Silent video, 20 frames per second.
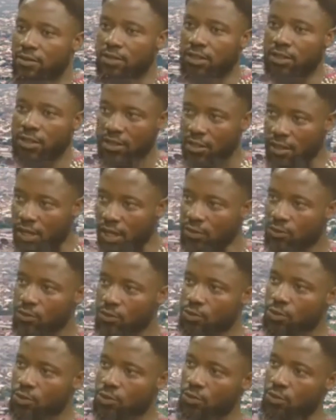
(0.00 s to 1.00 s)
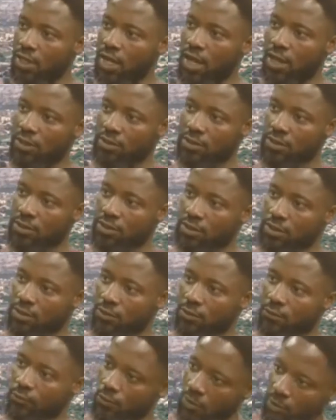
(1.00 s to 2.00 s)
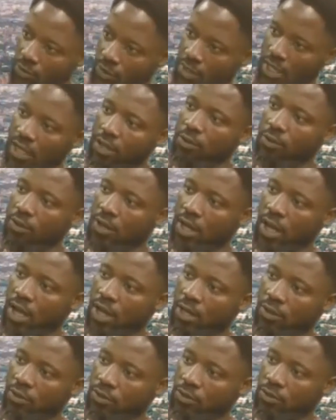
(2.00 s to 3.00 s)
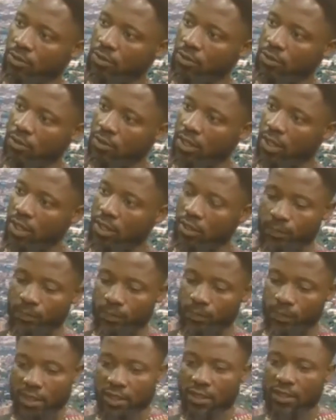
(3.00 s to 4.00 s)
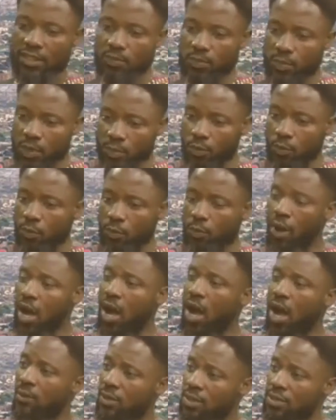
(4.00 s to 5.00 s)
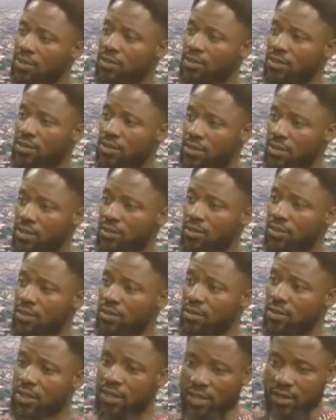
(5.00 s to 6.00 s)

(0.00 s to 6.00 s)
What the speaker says: The leaders too should look at it from their own angle. Okay, these people are our citizens.